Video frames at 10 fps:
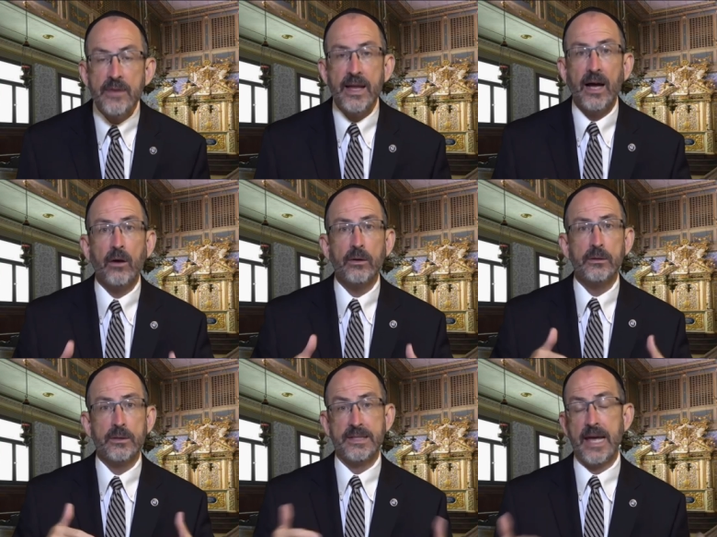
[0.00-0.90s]
Now,
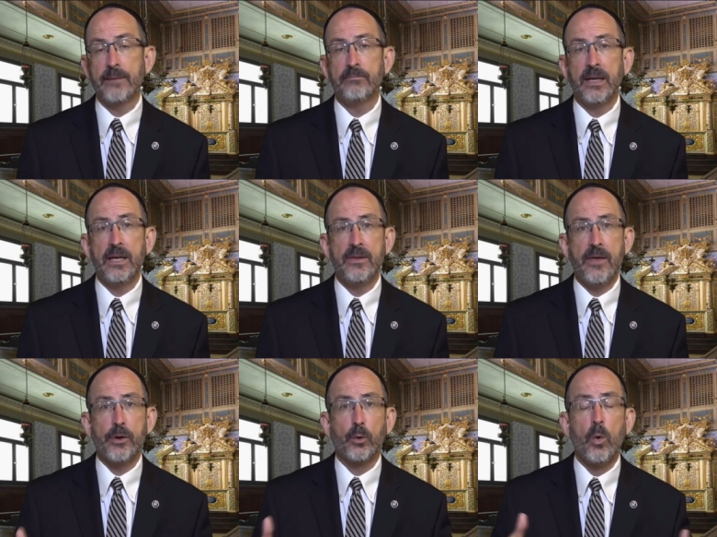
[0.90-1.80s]
does that mean
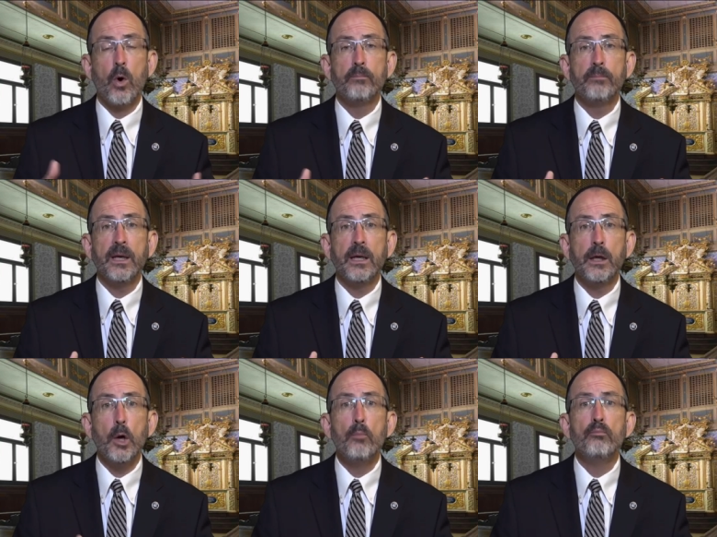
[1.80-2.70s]
that there won't
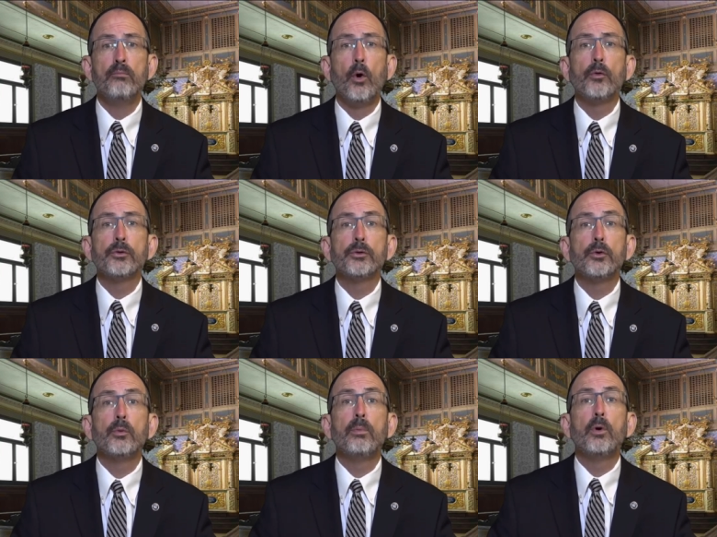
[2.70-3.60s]
be
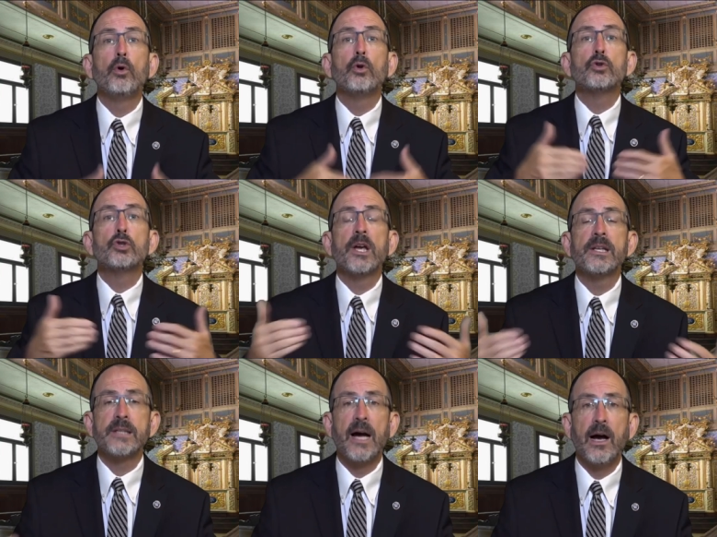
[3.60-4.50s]
multiple
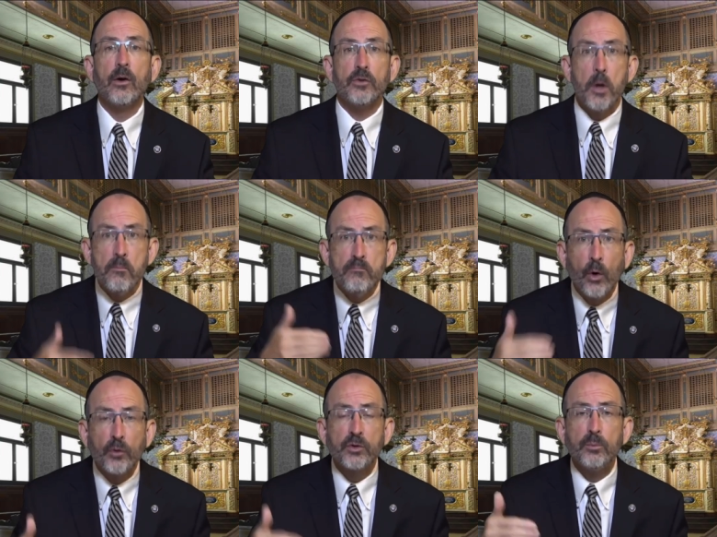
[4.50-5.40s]
Gentiles,
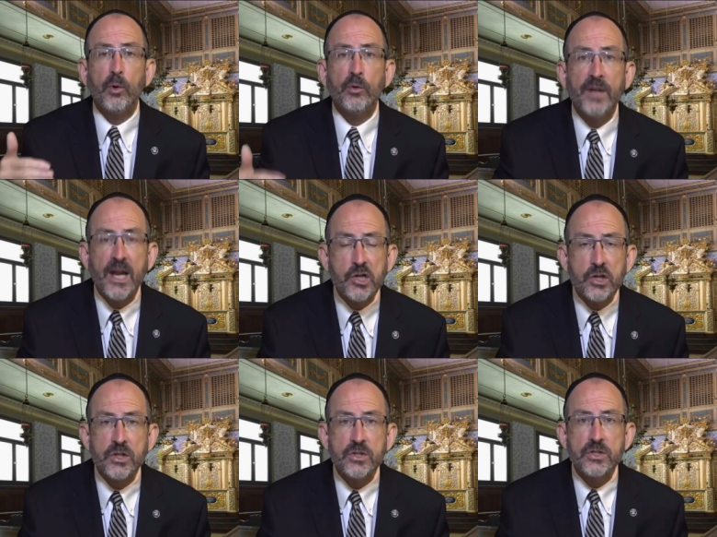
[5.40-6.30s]
multiple
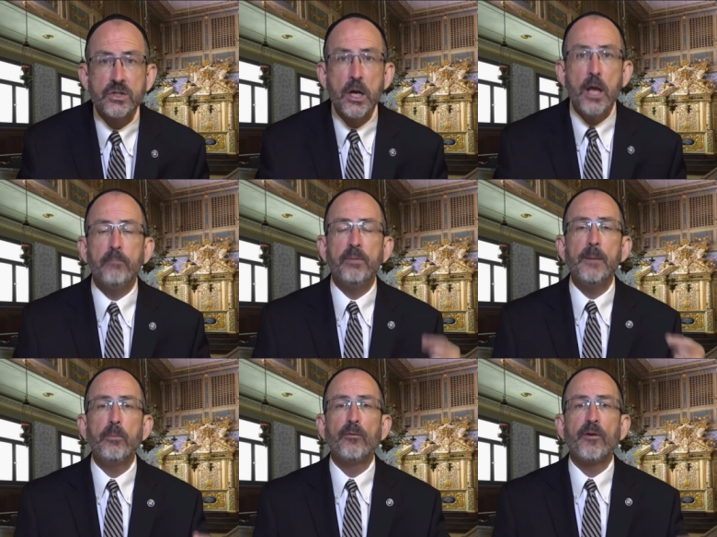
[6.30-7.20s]
nations?
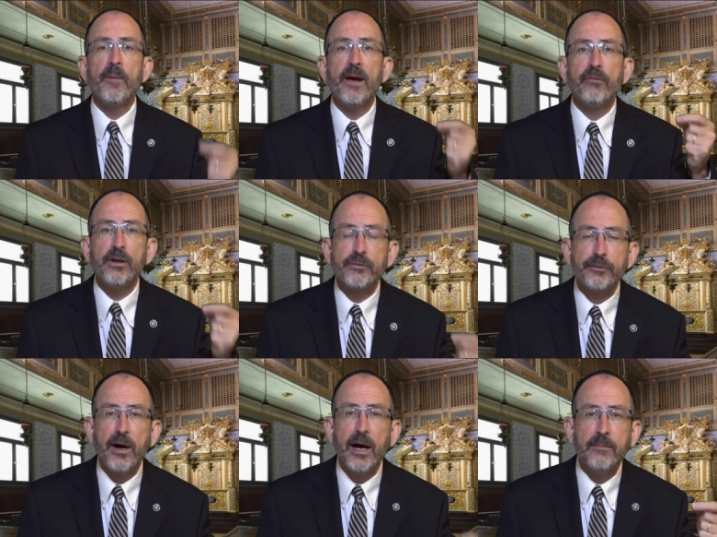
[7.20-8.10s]
people from every
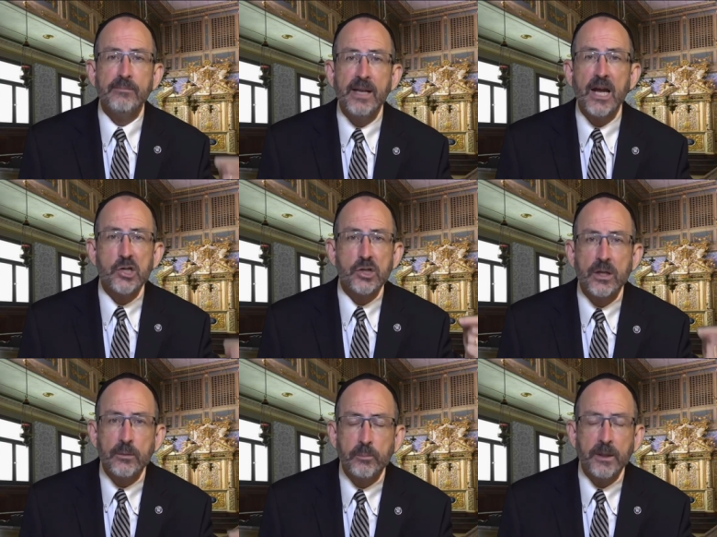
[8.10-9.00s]
tribe,
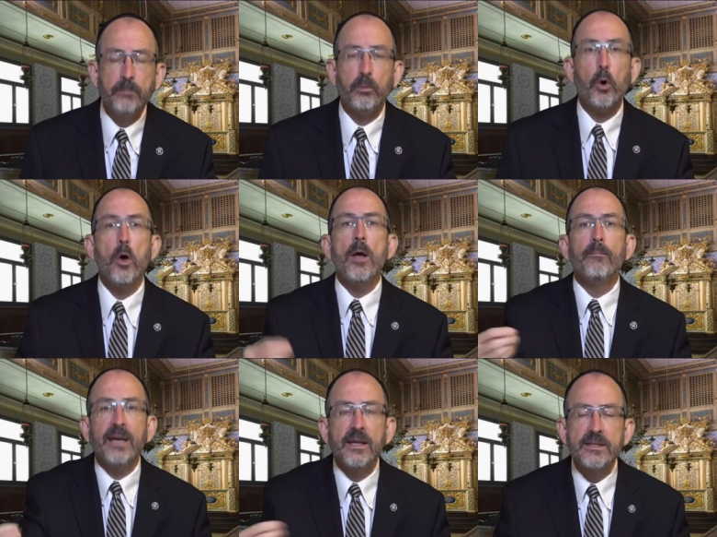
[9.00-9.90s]
nation, and people
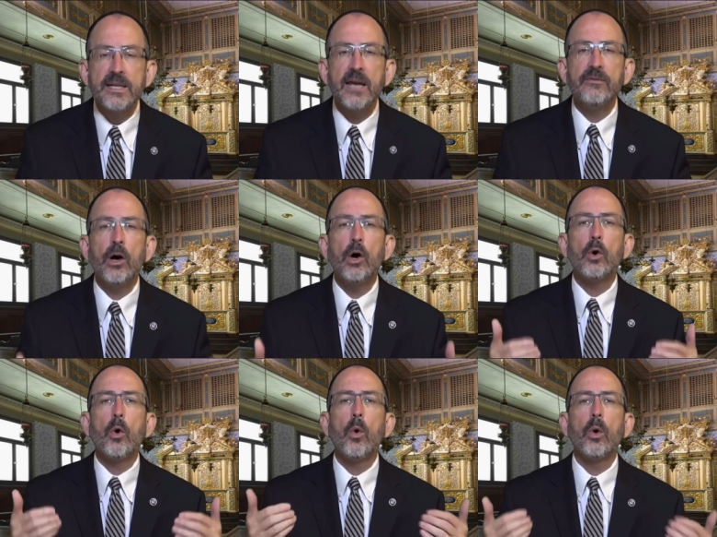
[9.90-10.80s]
being saved?
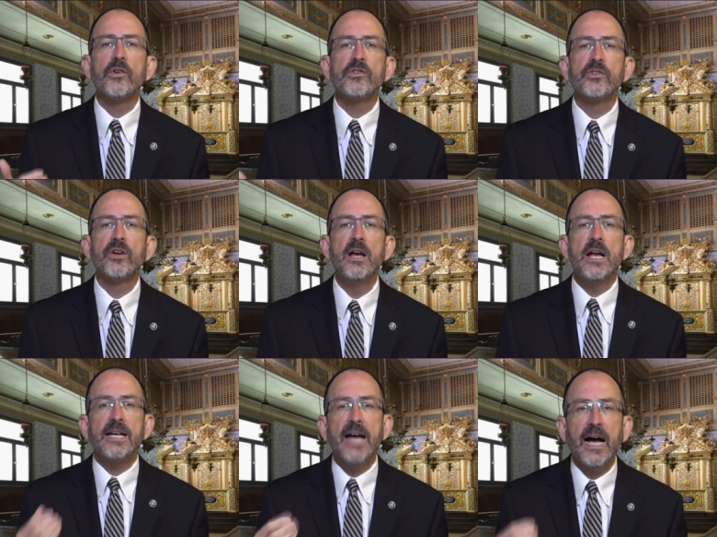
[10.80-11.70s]
Of course.
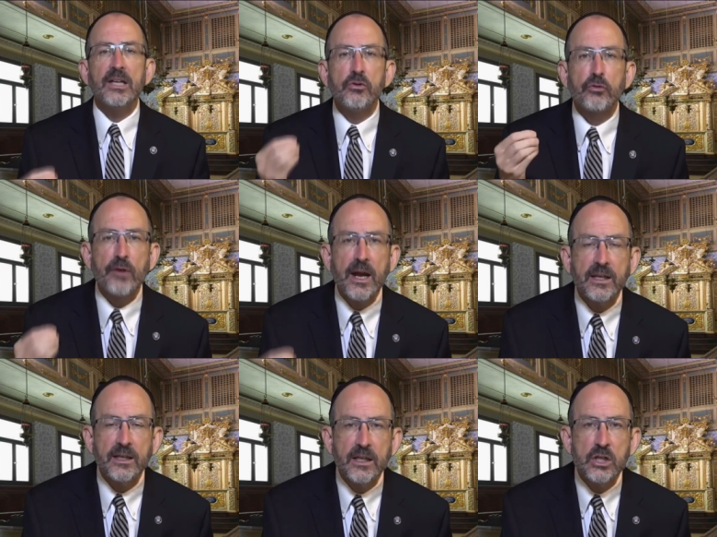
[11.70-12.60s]
God
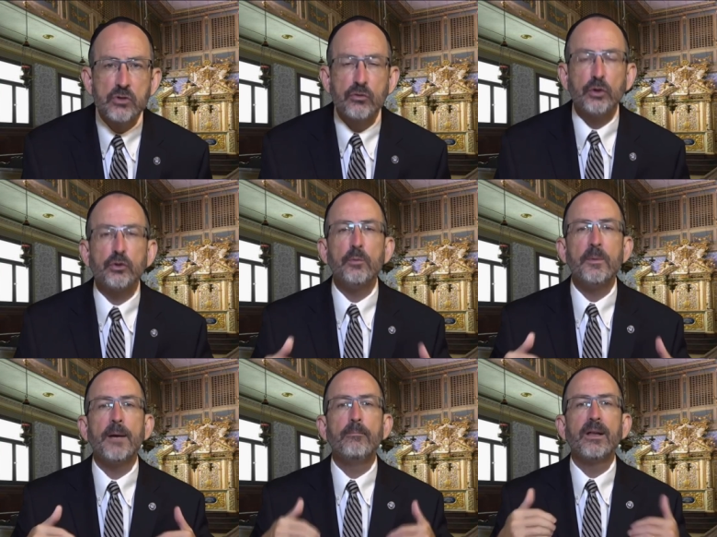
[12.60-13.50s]
created Israel to
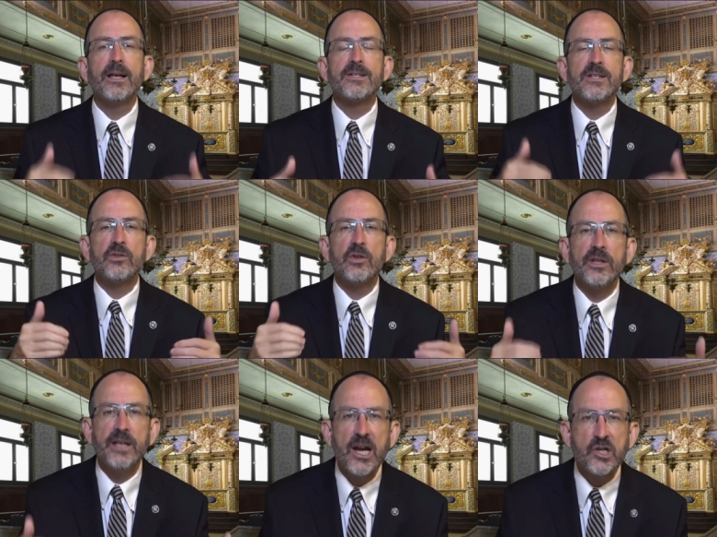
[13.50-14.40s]
be a blessing to
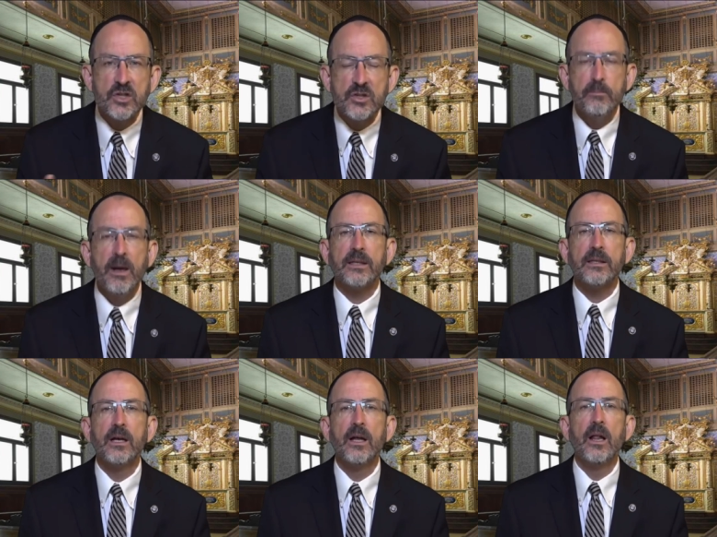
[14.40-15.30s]
the nations, but